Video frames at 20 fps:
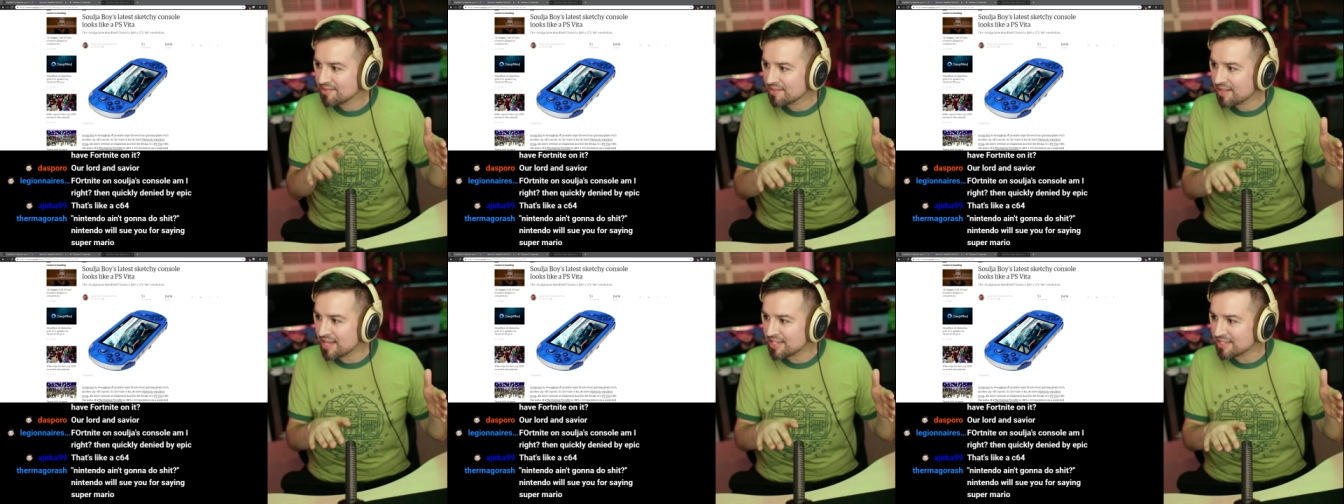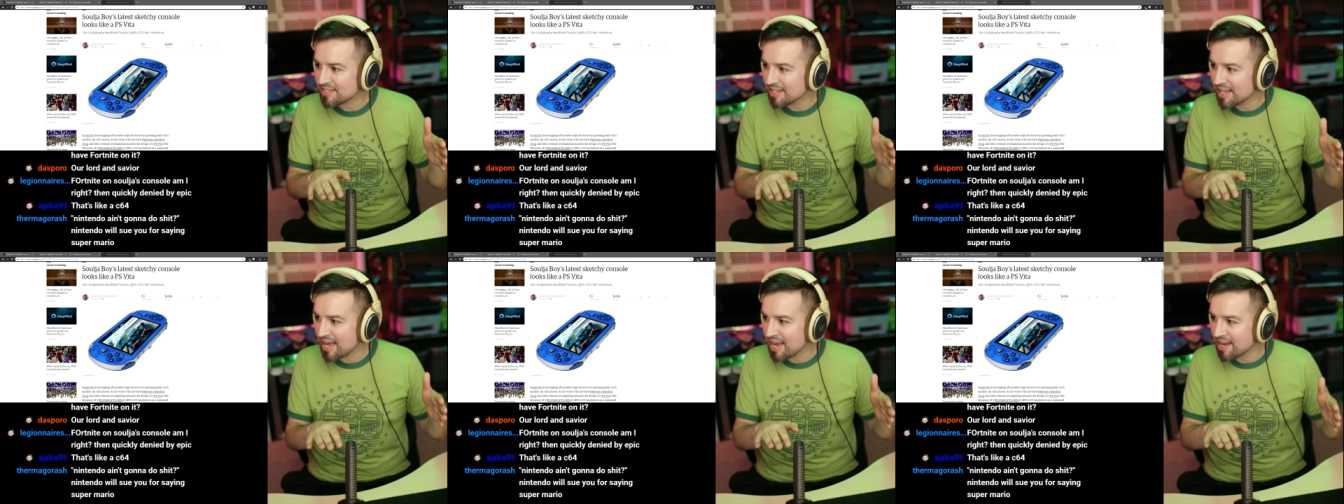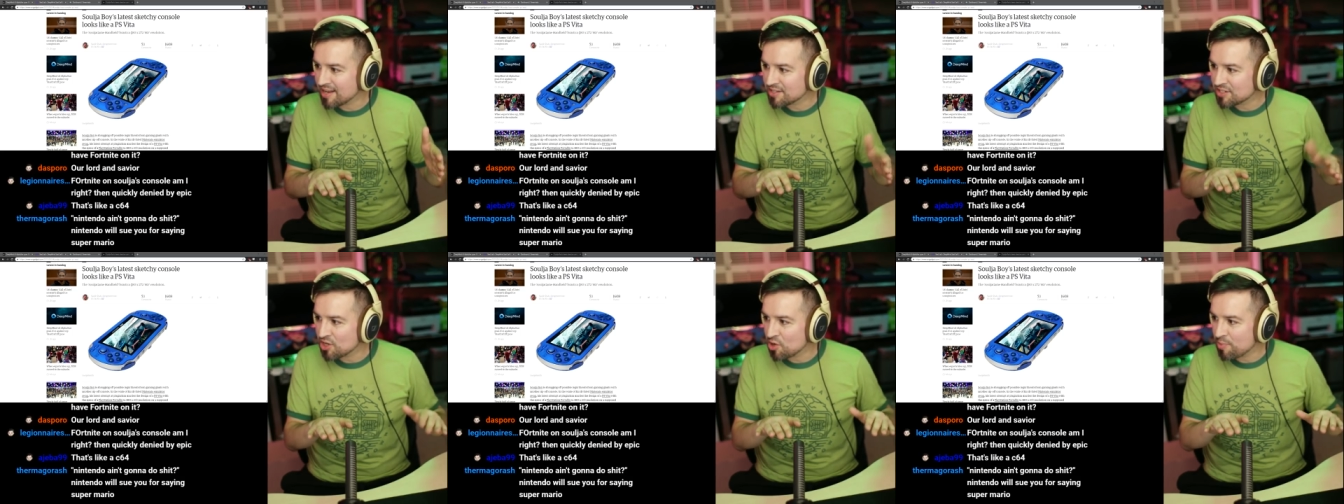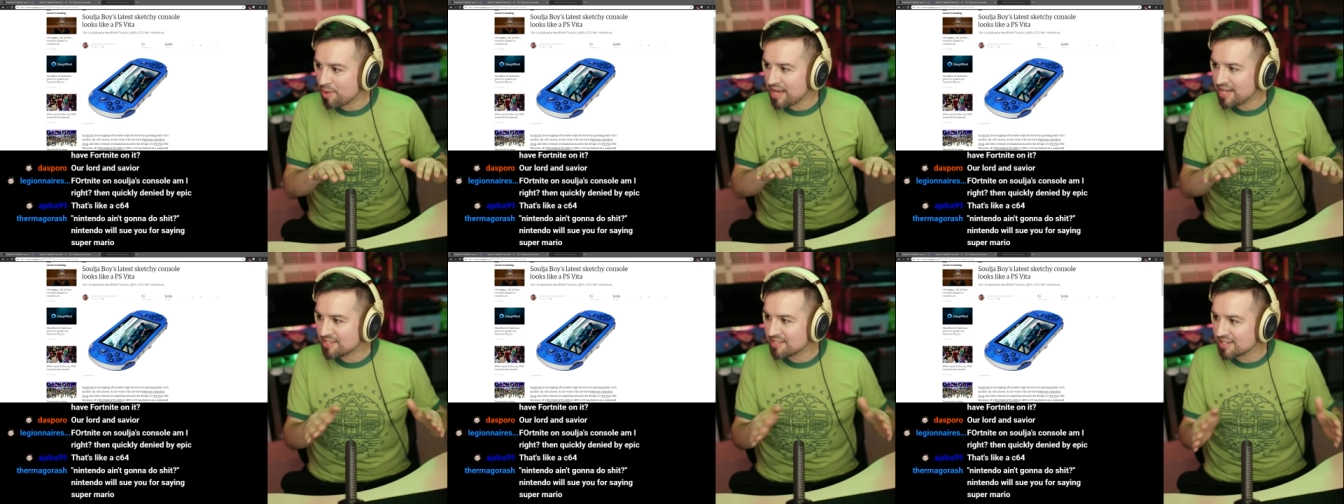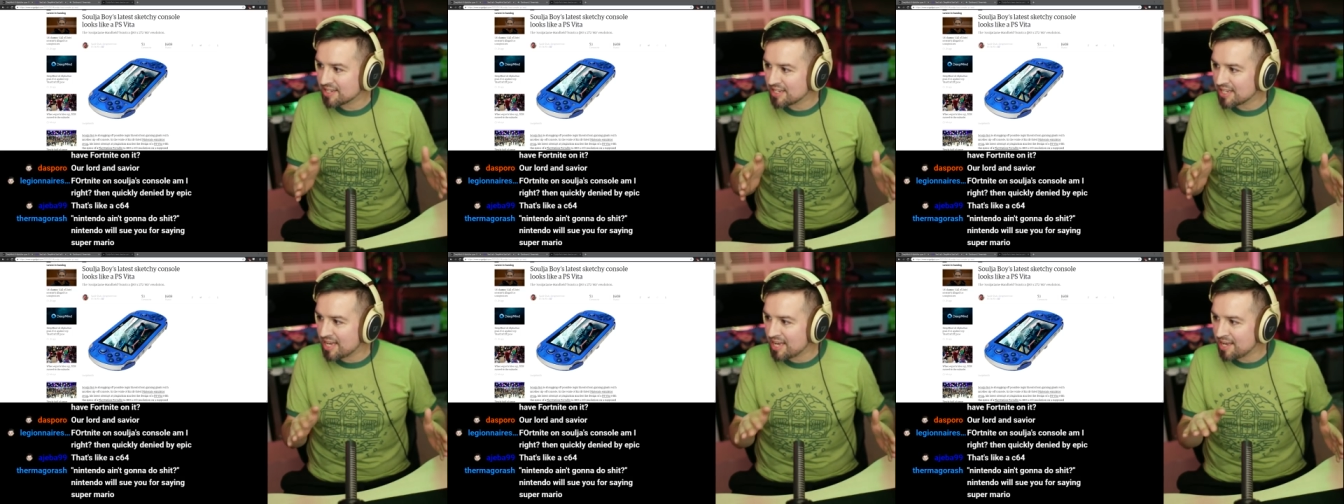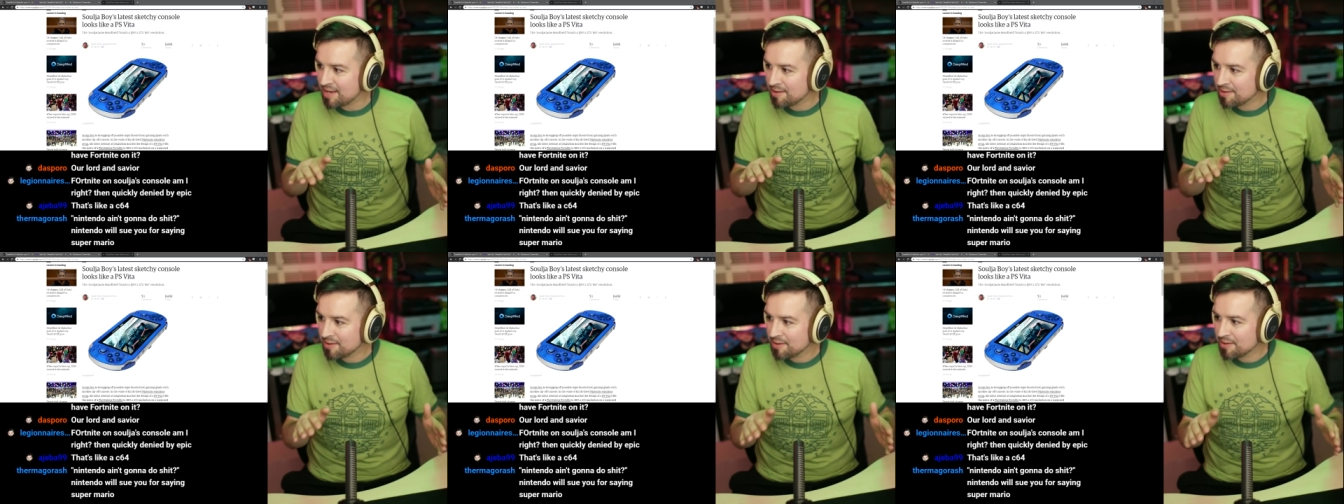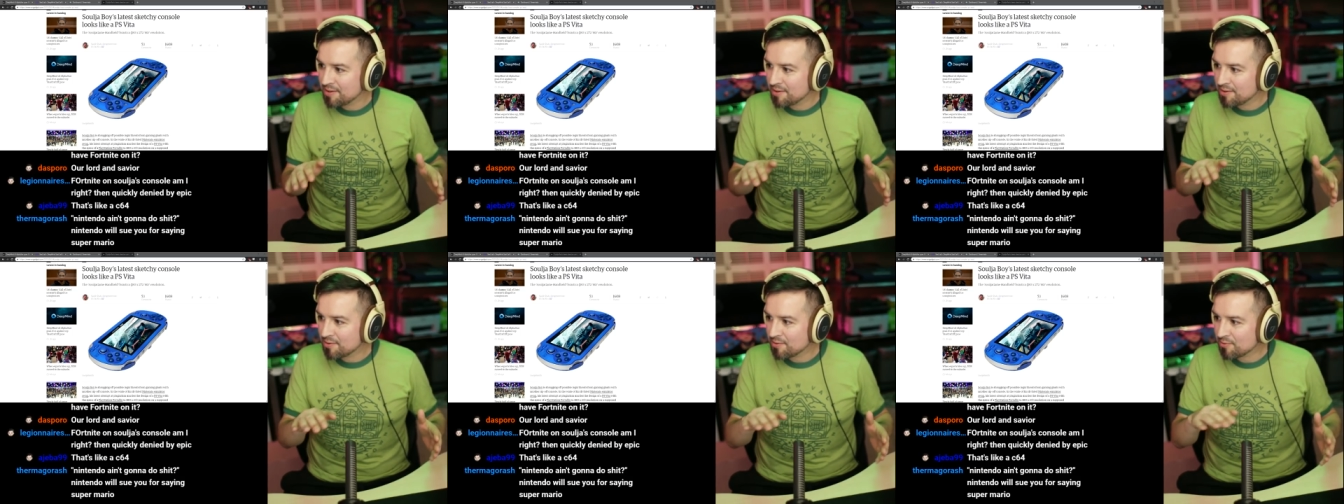That's like, so basically,
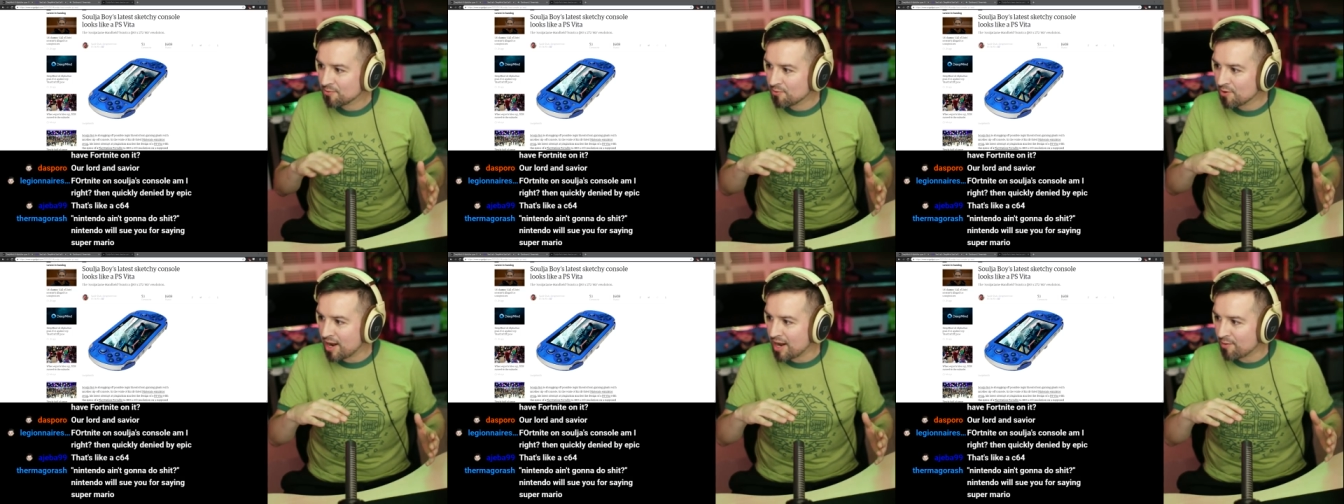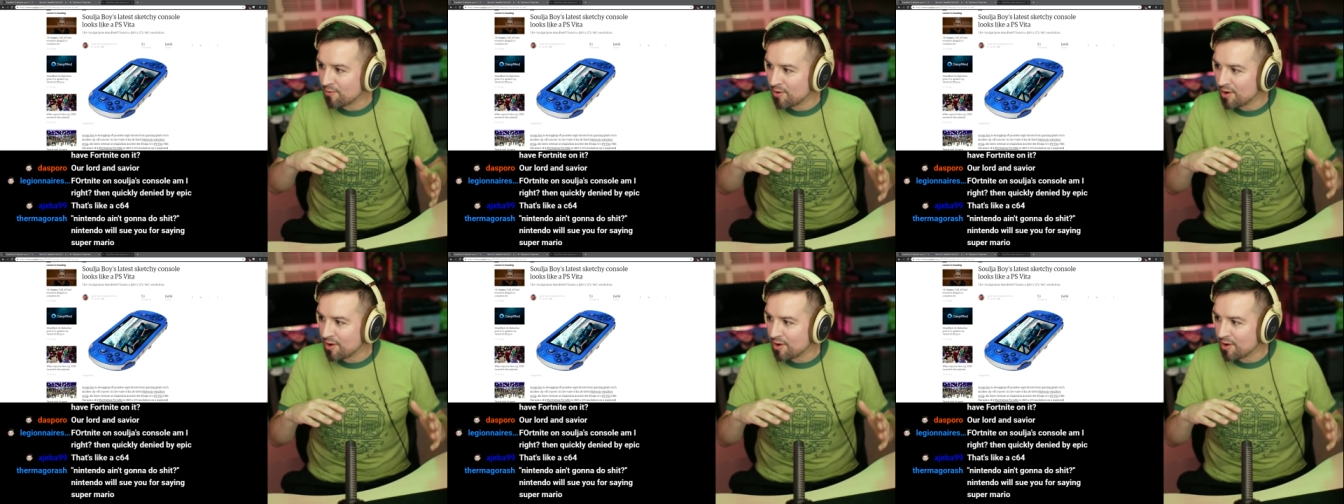right,